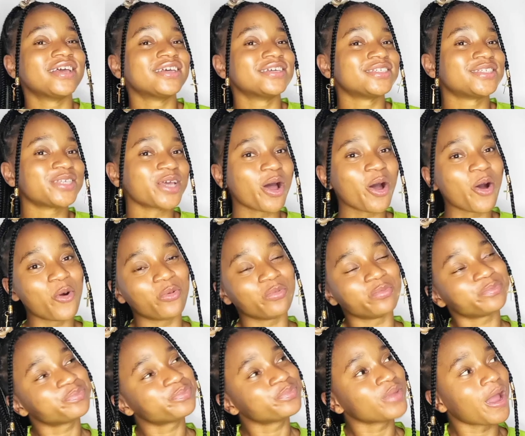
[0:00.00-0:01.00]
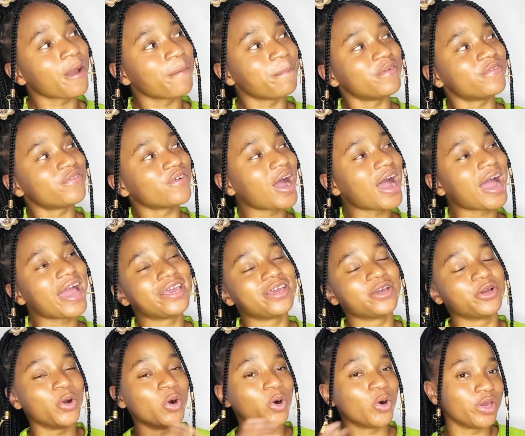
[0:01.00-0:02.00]
So, before
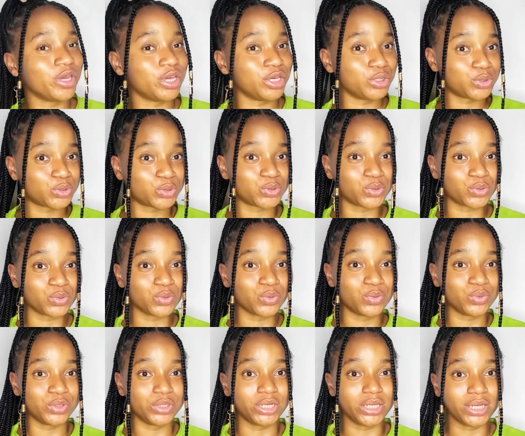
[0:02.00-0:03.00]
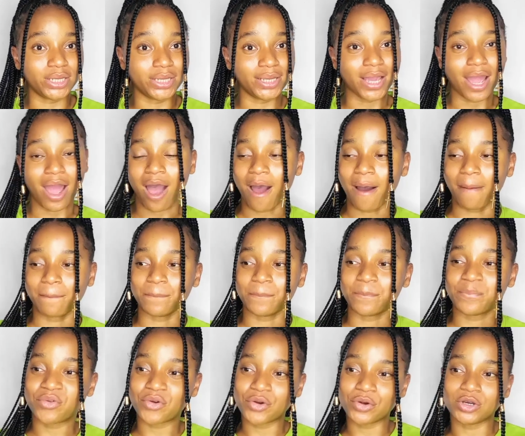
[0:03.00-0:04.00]
i go into the um
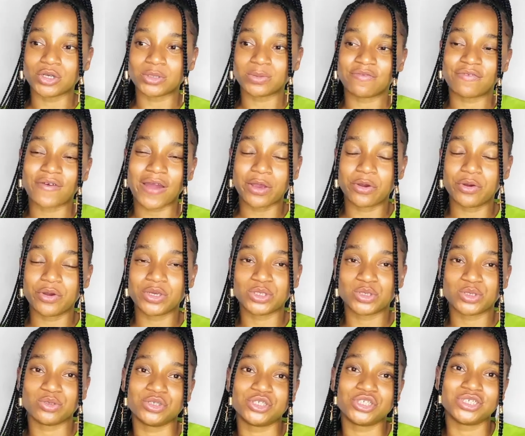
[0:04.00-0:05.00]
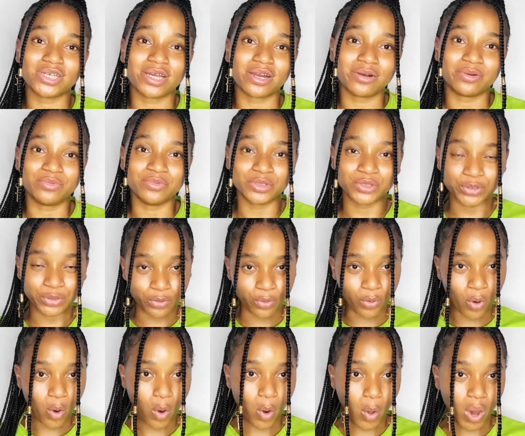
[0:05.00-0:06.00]
products before i go into sharing with
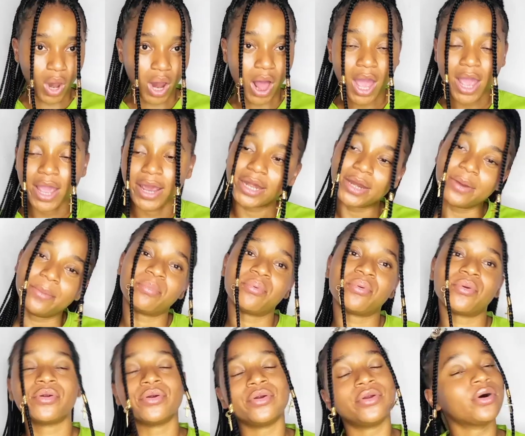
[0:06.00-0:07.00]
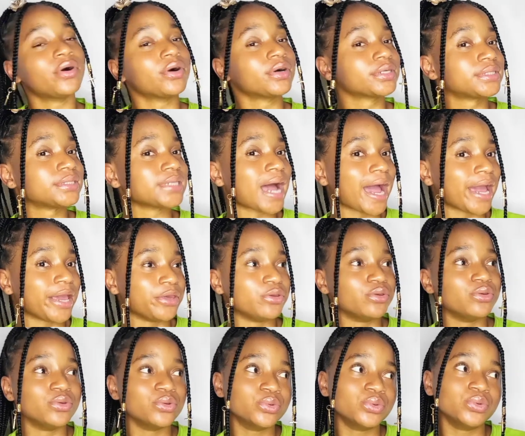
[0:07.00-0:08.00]
you all the products i
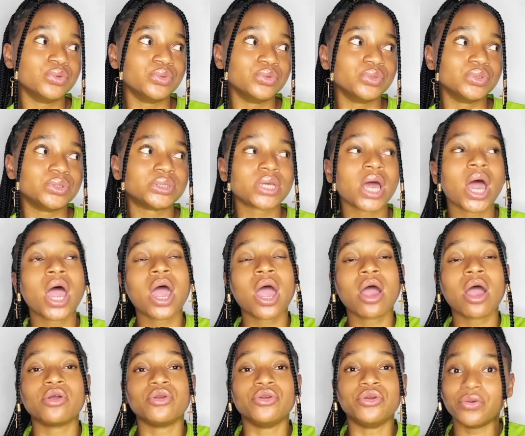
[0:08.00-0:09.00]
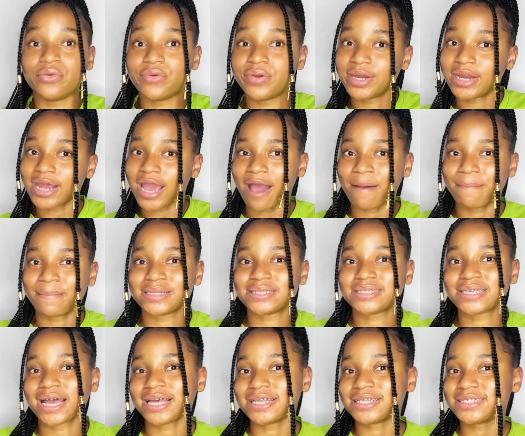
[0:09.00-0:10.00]
use during the
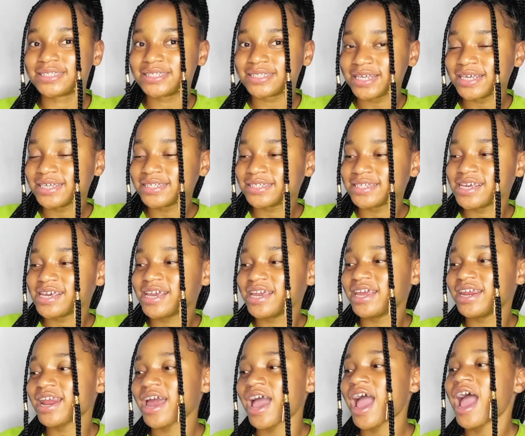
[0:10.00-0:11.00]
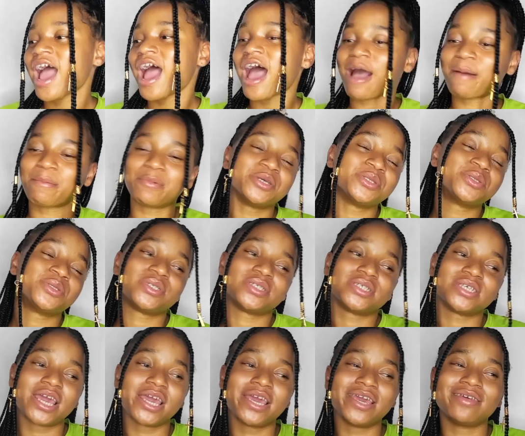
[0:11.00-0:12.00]
harmattan season i'm going to
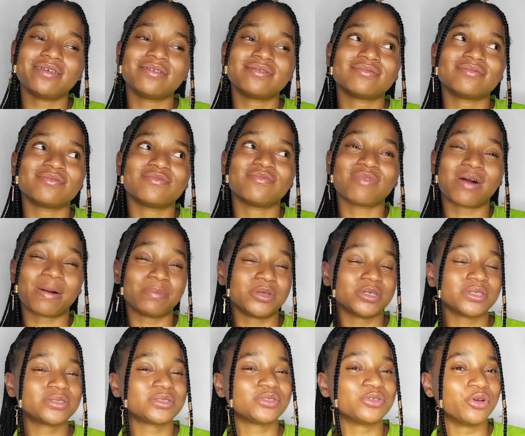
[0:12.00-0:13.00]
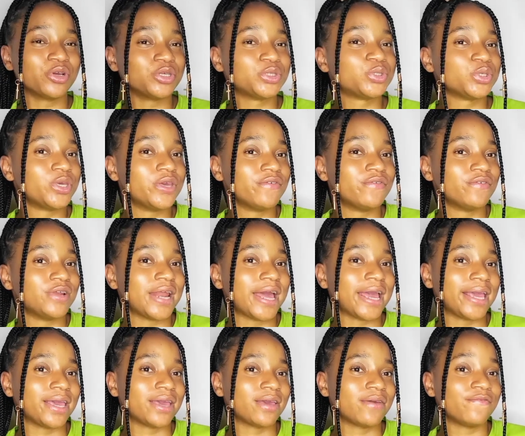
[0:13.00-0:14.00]
say i'm just going to give you
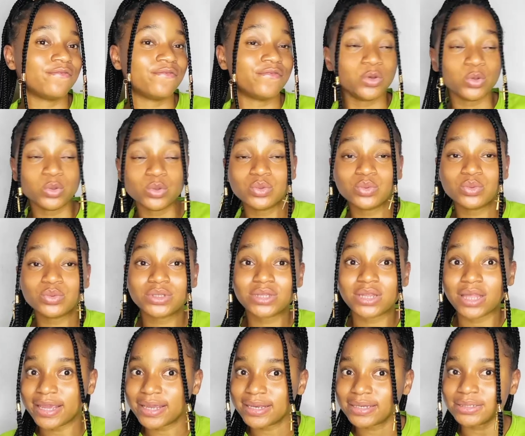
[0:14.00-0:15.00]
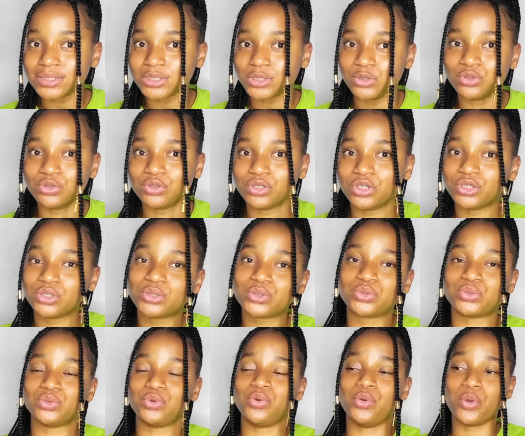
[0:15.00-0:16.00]
like few things you need
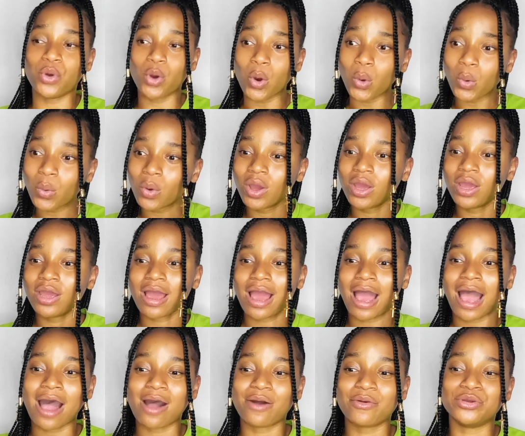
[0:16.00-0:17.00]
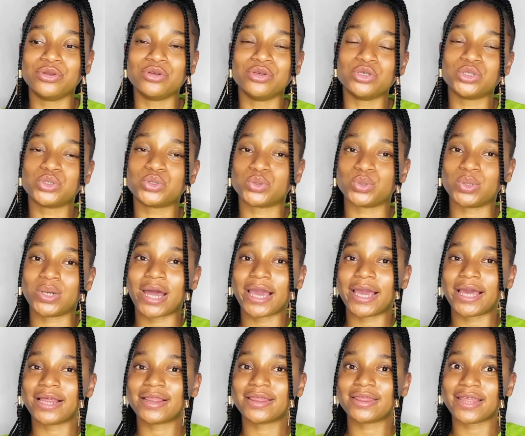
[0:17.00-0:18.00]
to know how you need to
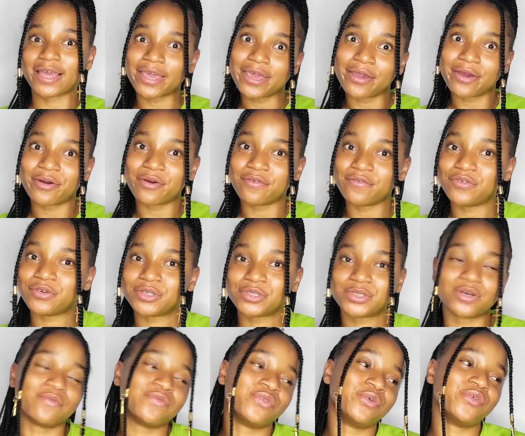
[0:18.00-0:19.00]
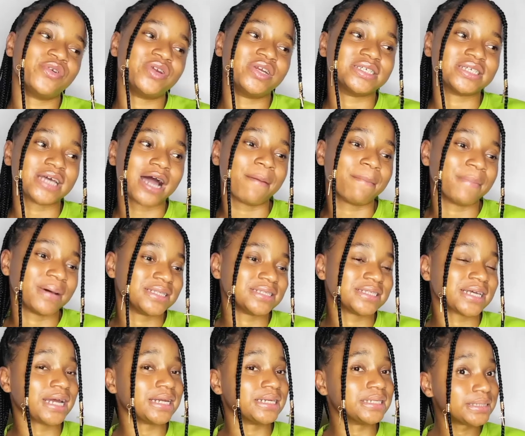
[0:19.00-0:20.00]
like take care of yourself during this
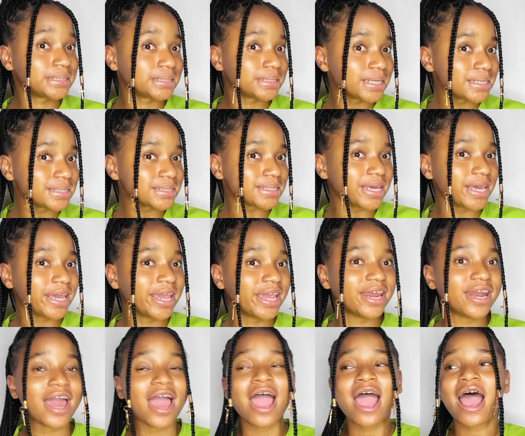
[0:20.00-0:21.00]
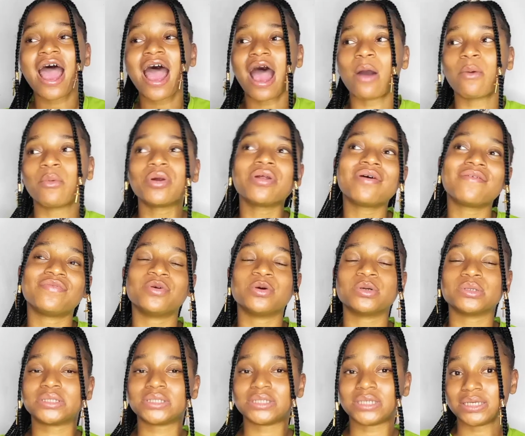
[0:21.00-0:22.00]
harmattan season and one of
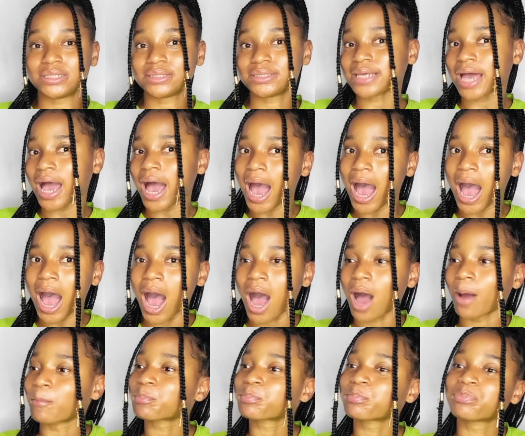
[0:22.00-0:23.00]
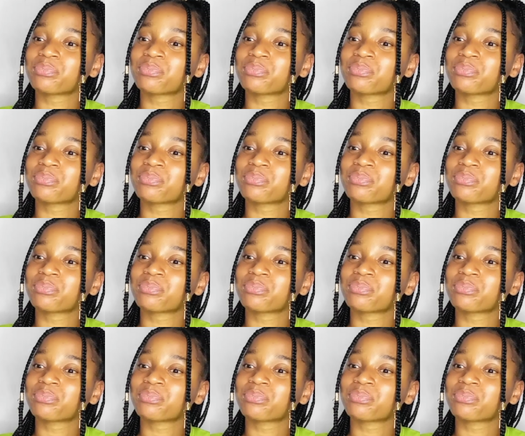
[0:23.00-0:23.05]
those things are